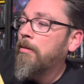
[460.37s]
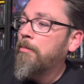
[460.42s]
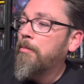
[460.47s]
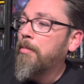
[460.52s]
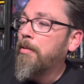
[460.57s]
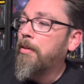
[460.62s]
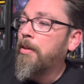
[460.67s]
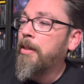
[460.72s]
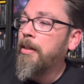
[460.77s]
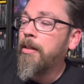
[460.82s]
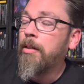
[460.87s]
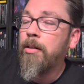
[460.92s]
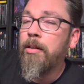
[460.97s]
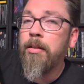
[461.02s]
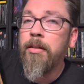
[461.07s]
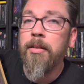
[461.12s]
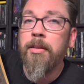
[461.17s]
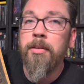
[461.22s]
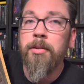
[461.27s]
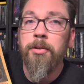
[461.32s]
they
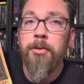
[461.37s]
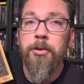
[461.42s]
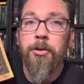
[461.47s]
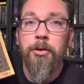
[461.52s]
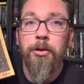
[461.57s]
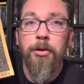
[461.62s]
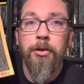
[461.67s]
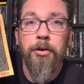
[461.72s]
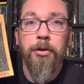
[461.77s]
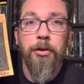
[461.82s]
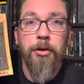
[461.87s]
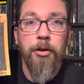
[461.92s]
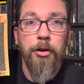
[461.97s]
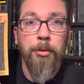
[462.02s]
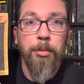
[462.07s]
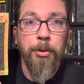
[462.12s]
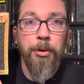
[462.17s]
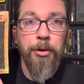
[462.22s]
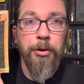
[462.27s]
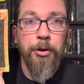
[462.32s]
are
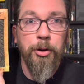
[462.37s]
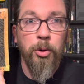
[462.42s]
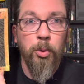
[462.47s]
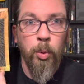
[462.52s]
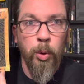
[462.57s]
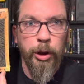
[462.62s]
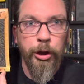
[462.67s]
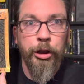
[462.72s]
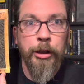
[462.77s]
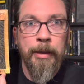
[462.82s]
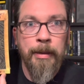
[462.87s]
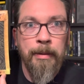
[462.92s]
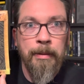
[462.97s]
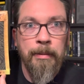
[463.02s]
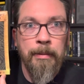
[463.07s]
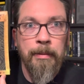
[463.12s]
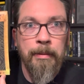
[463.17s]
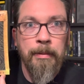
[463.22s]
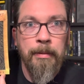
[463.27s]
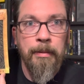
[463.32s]
super squishy
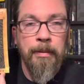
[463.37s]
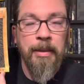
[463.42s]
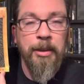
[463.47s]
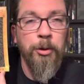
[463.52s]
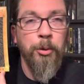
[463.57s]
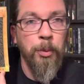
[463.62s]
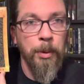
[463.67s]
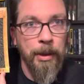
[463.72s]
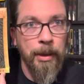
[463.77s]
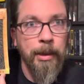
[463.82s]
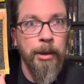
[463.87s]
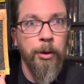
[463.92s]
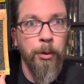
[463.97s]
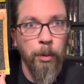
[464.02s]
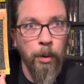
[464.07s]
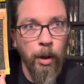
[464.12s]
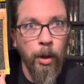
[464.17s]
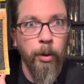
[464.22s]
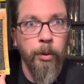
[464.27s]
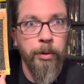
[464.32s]
and really
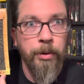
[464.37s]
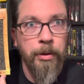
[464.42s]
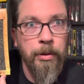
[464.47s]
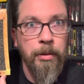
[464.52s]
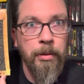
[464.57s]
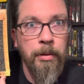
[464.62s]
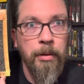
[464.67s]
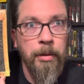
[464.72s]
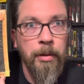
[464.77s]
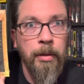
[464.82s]
gross.